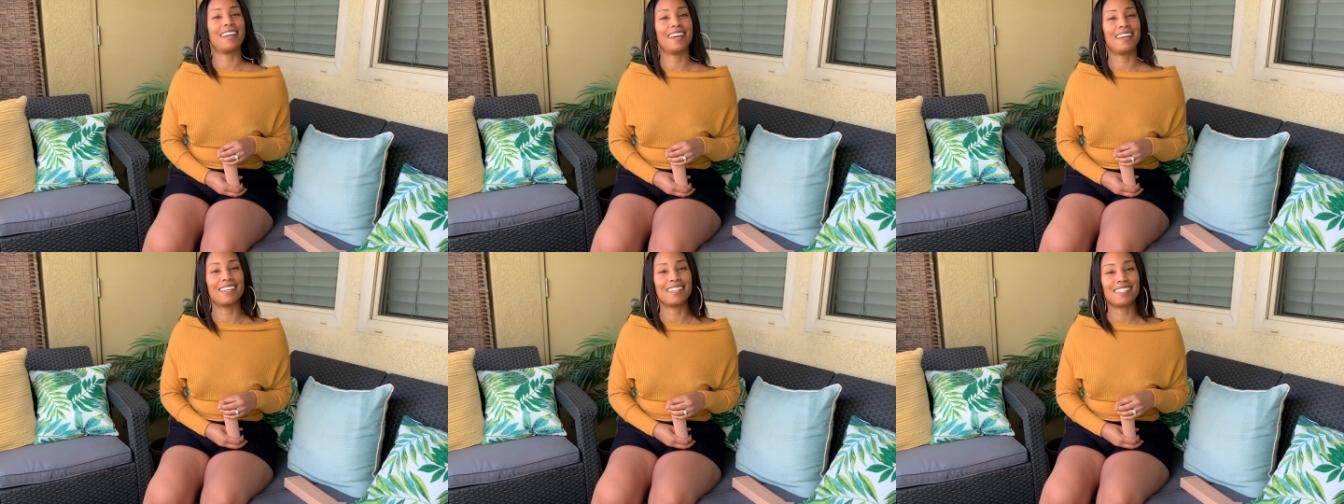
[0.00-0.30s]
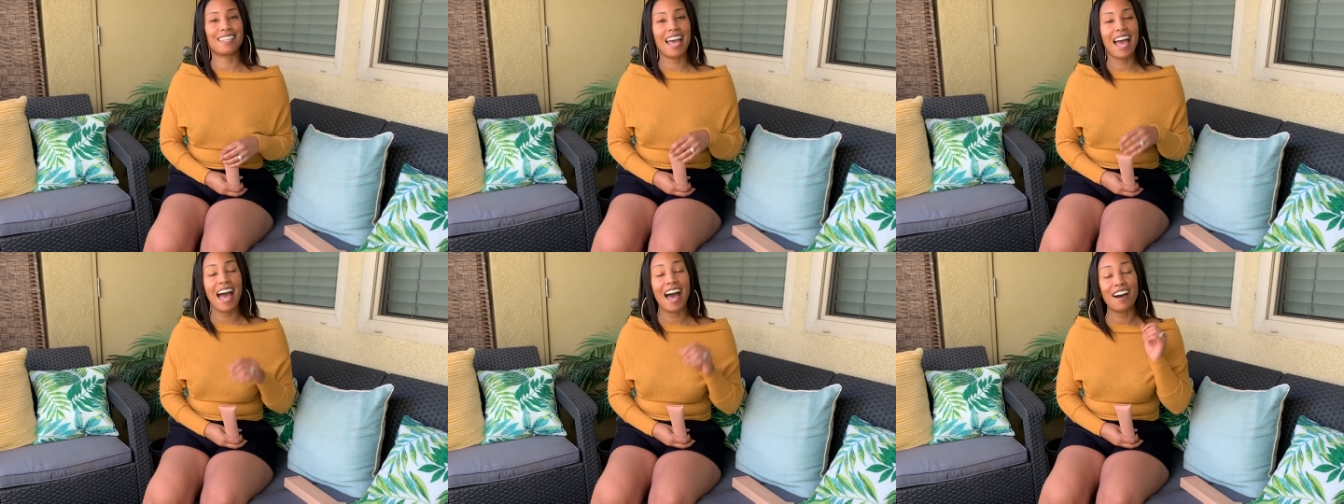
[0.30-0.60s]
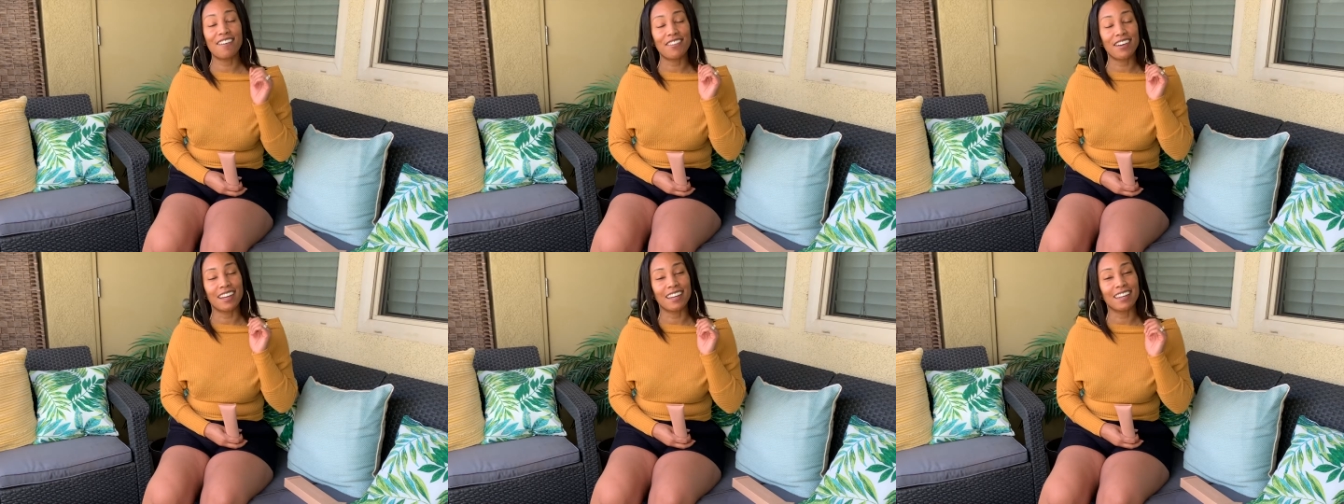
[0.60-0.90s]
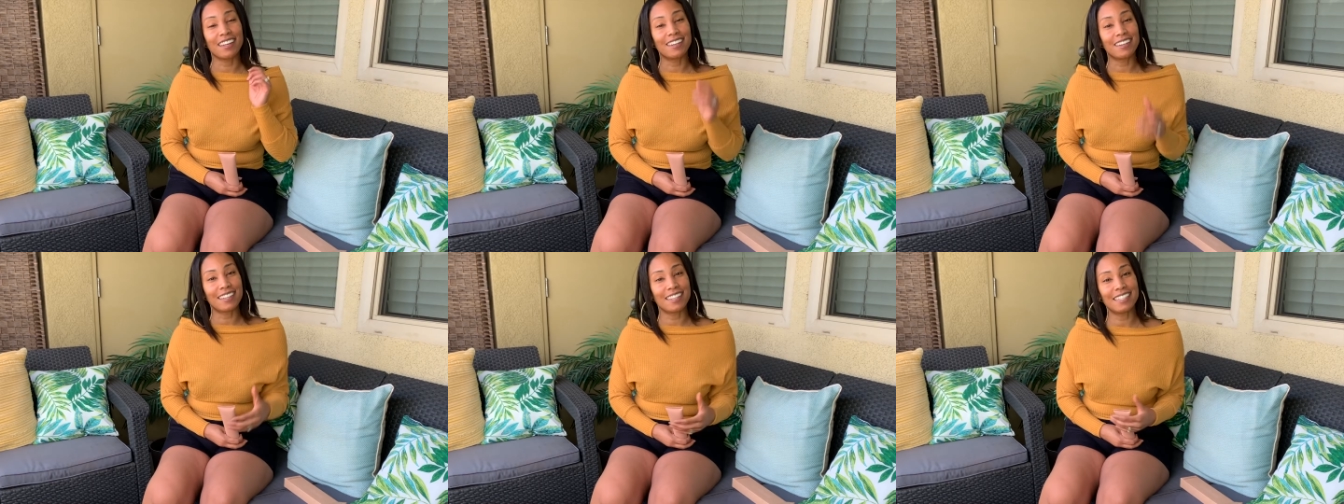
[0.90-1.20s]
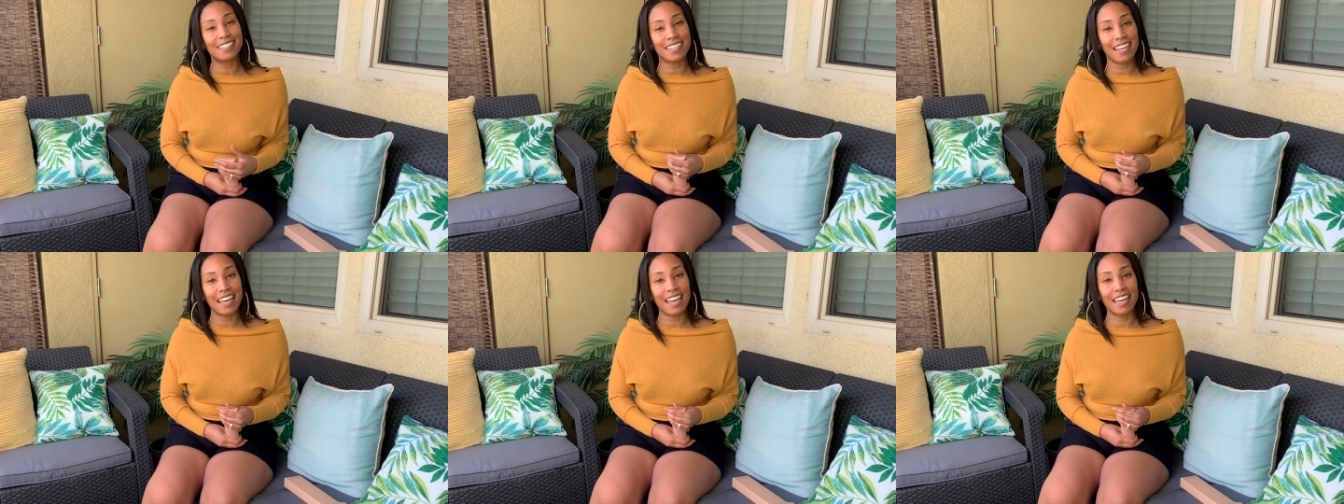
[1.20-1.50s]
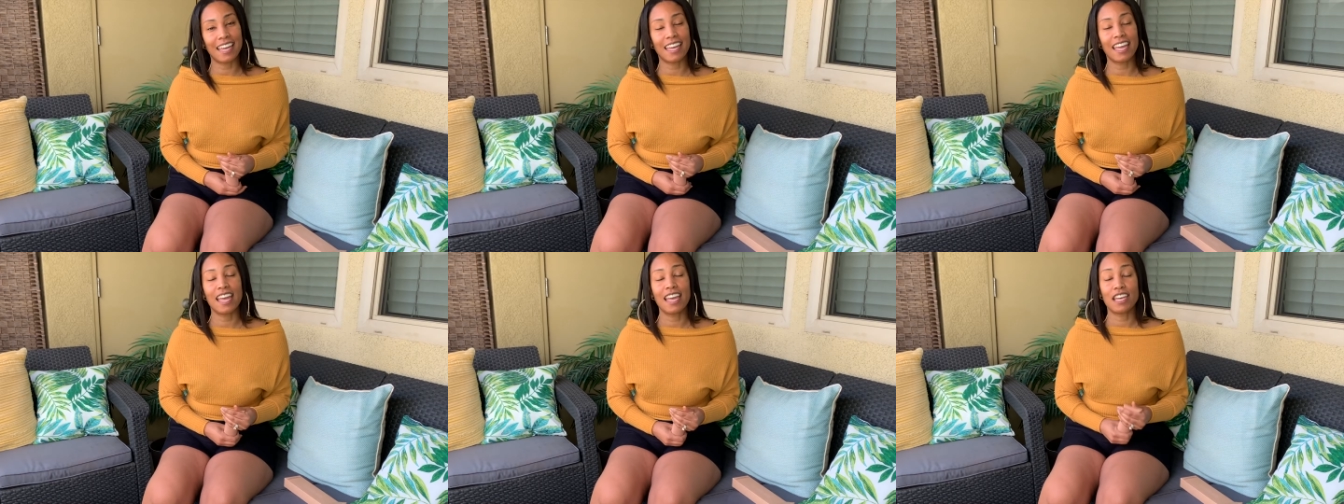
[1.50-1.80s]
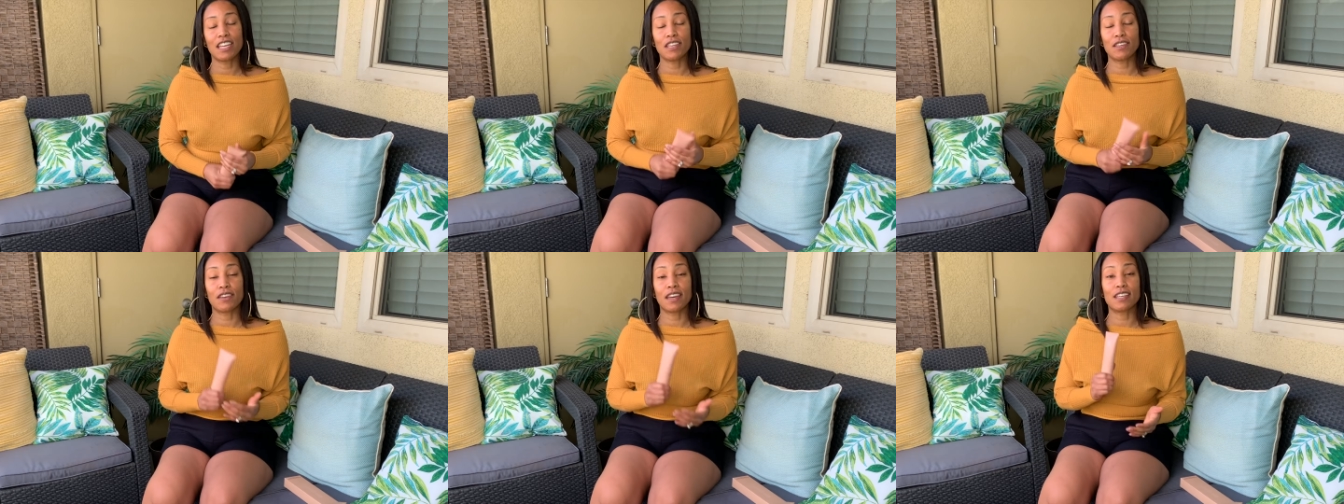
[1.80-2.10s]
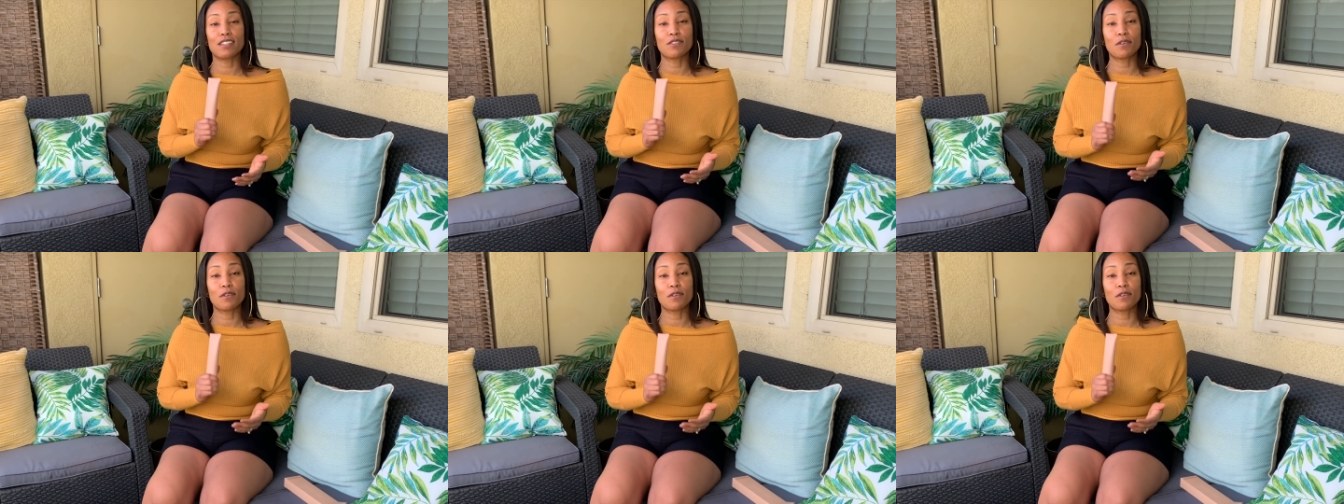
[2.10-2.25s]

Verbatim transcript: guys, have a good day. You guys,